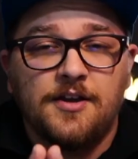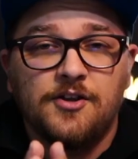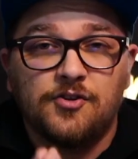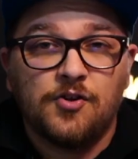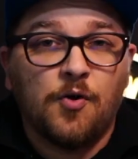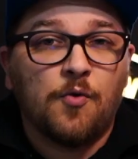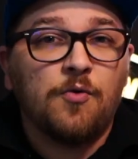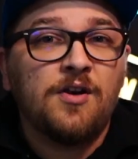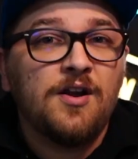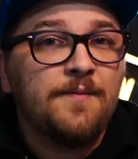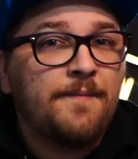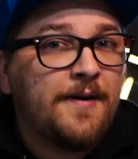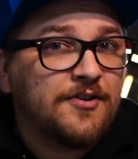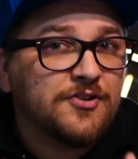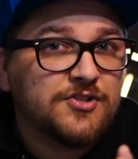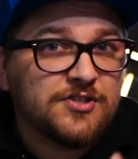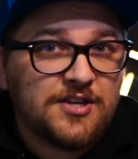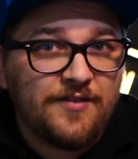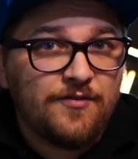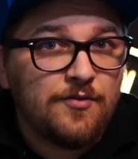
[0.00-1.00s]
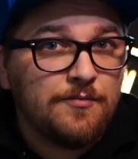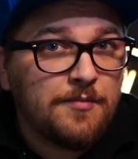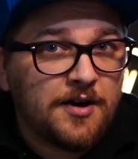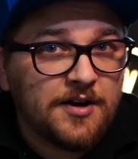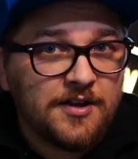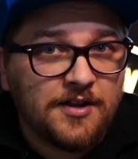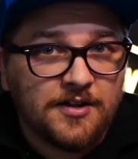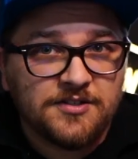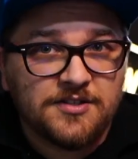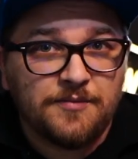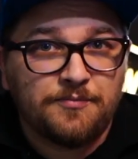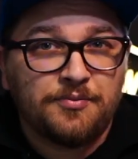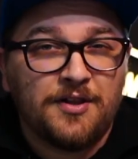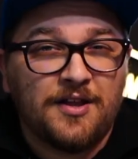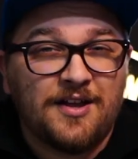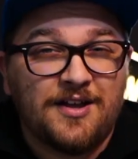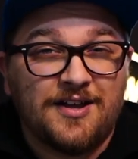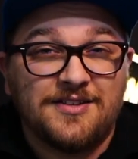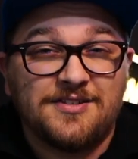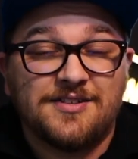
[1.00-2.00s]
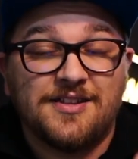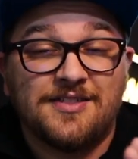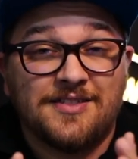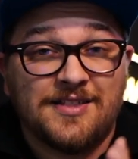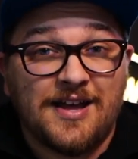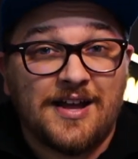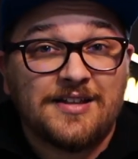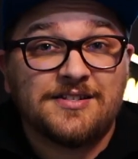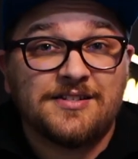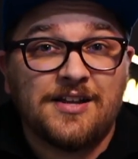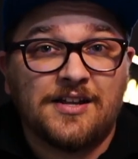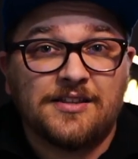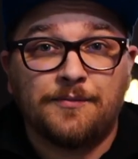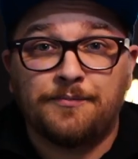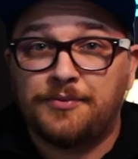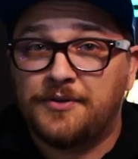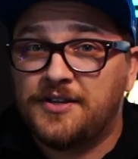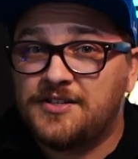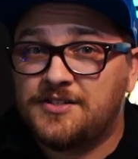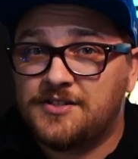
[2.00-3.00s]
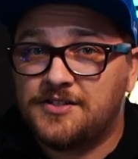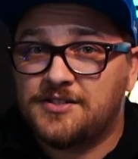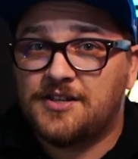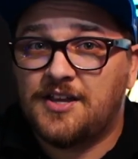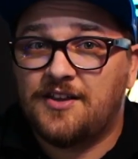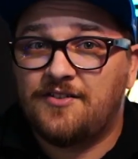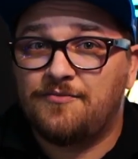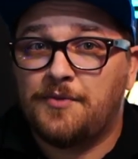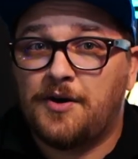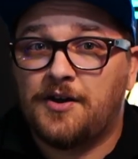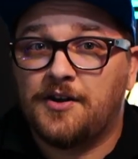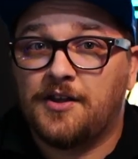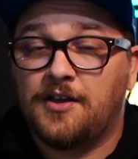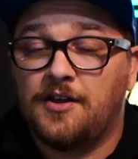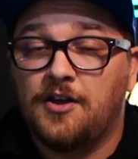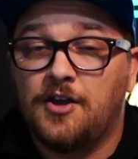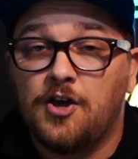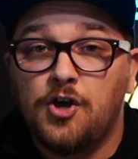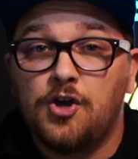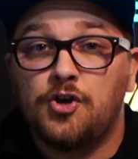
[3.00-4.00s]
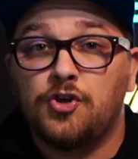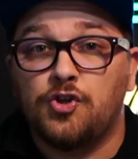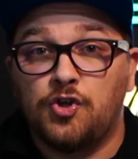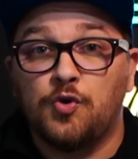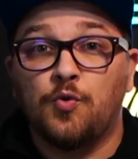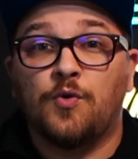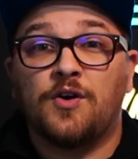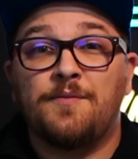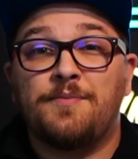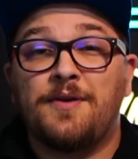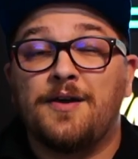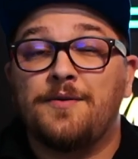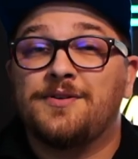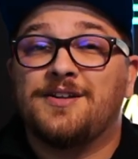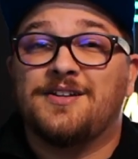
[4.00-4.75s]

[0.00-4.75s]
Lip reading: Don't worry about saving money on supplies. That's not the place to save money. You want to be able to